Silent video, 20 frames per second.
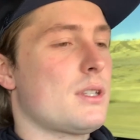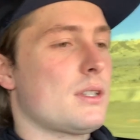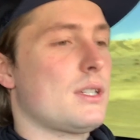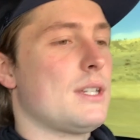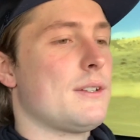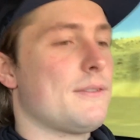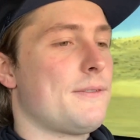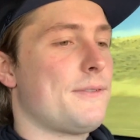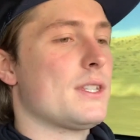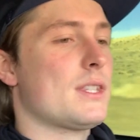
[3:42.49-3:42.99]

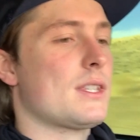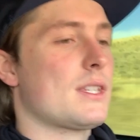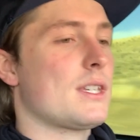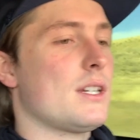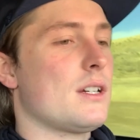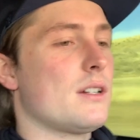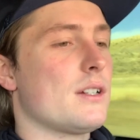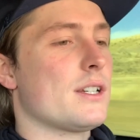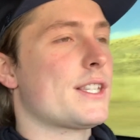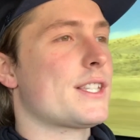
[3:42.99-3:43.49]
and fifth
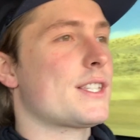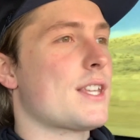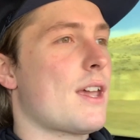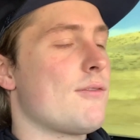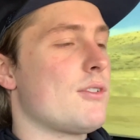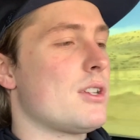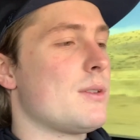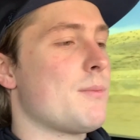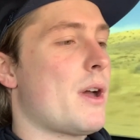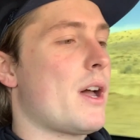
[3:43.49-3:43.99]
gear is
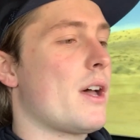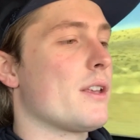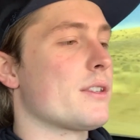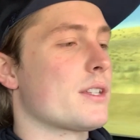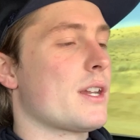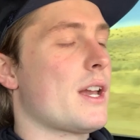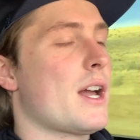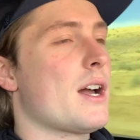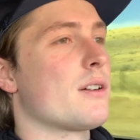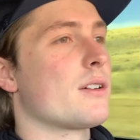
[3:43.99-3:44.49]
70 miles
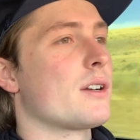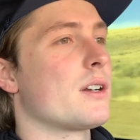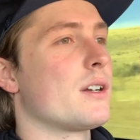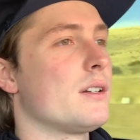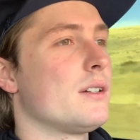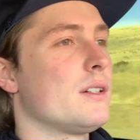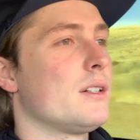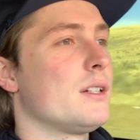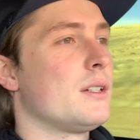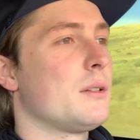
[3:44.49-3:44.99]
an hour.
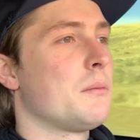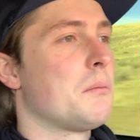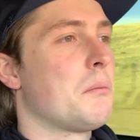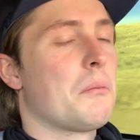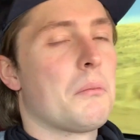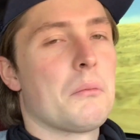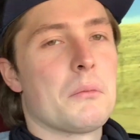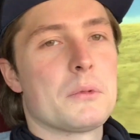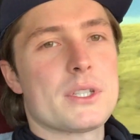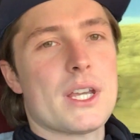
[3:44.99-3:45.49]

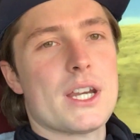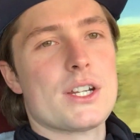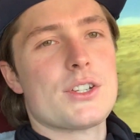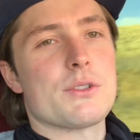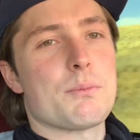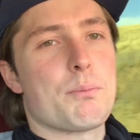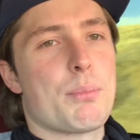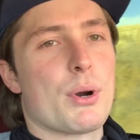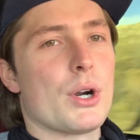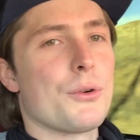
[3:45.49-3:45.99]
It's
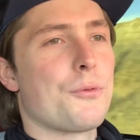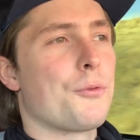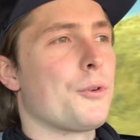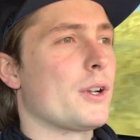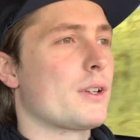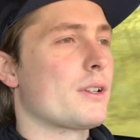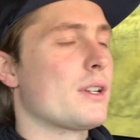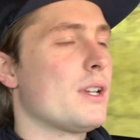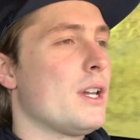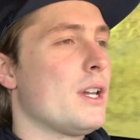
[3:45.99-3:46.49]
actually perfect.